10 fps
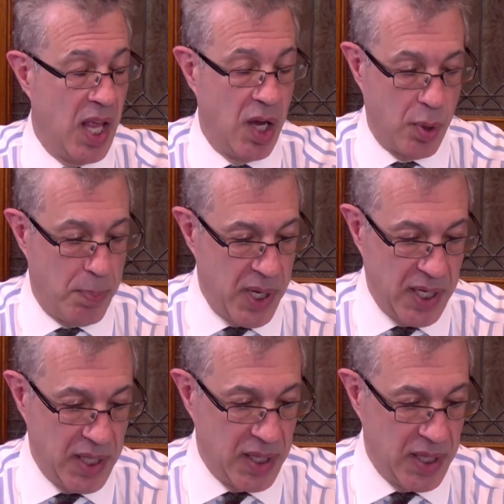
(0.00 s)
He
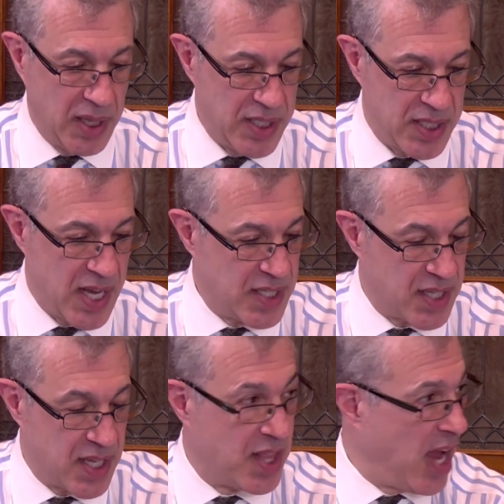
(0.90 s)
repeatedly says
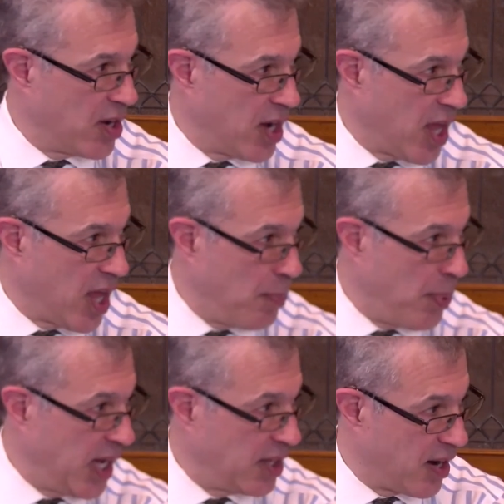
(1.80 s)
that they are not
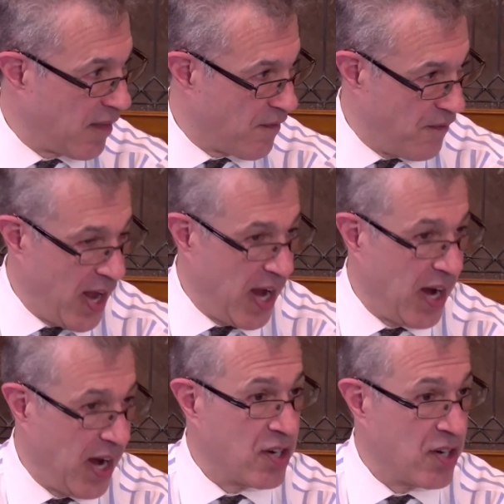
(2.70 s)
paying their fair